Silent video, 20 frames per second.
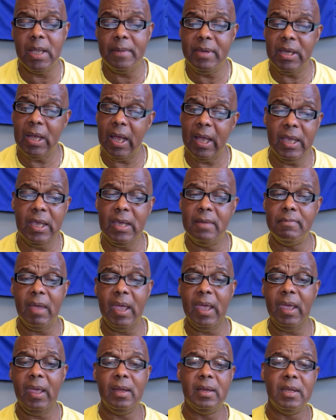I mean, I ain't
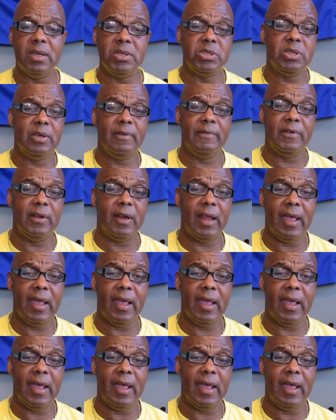mad at you if you